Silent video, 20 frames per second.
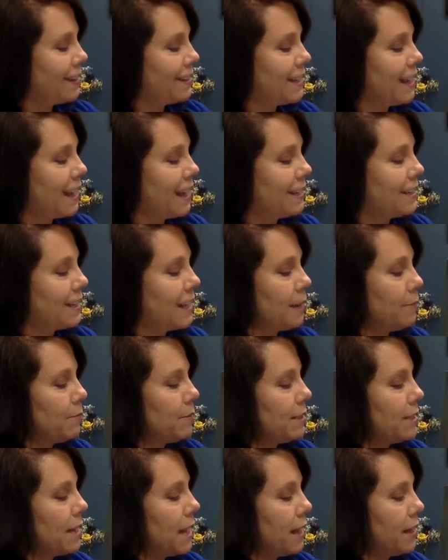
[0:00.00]
10
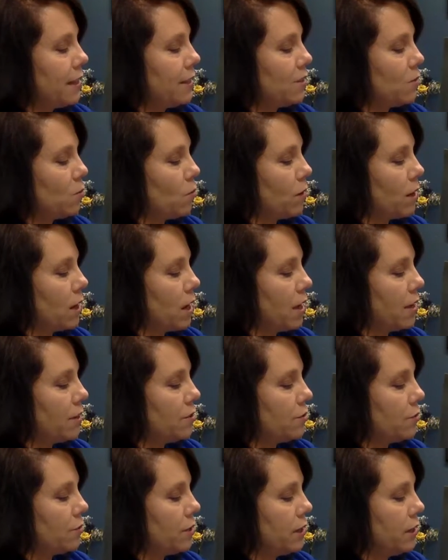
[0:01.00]
times 10 is
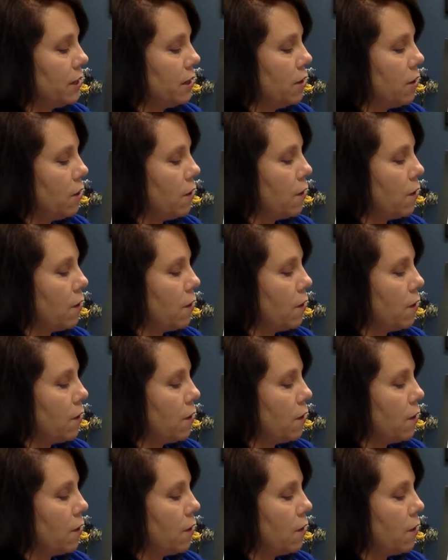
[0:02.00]
100.